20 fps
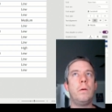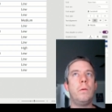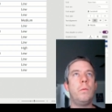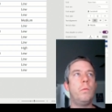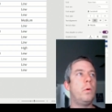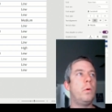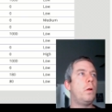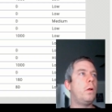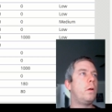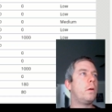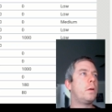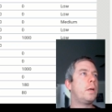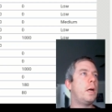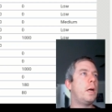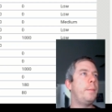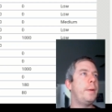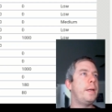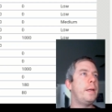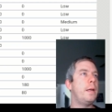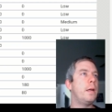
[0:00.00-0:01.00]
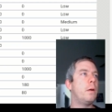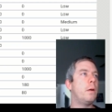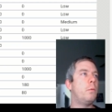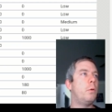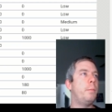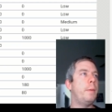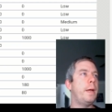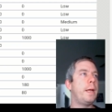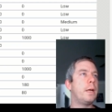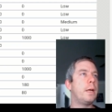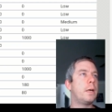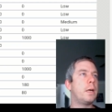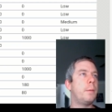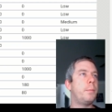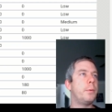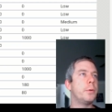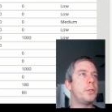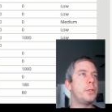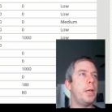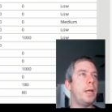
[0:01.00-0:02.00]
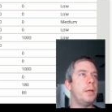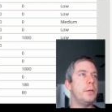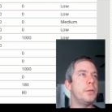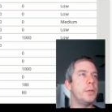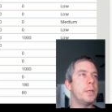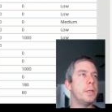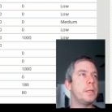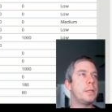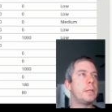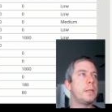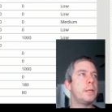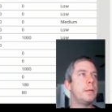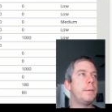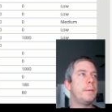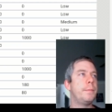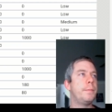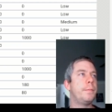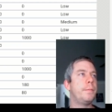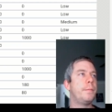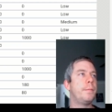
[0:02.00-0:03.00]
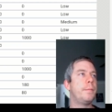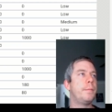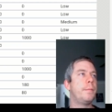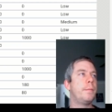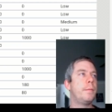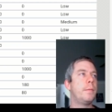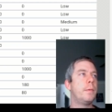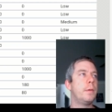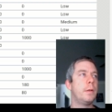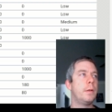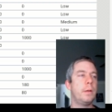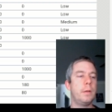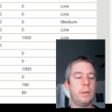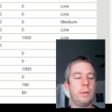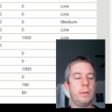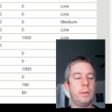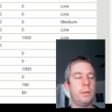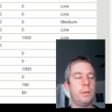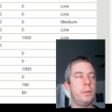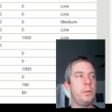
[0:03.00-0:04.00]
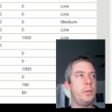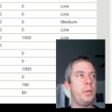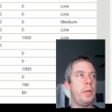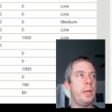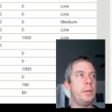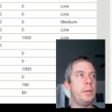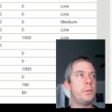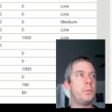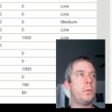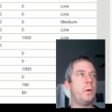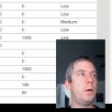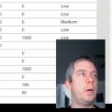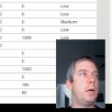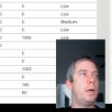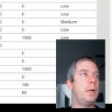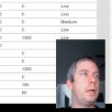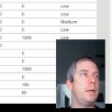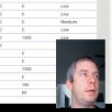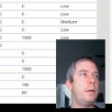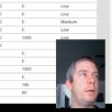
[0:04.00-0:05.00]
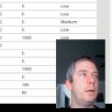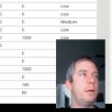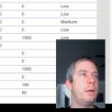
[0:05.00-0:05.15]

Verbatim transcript: we'll come in here and we'll make a couple changes. Change one.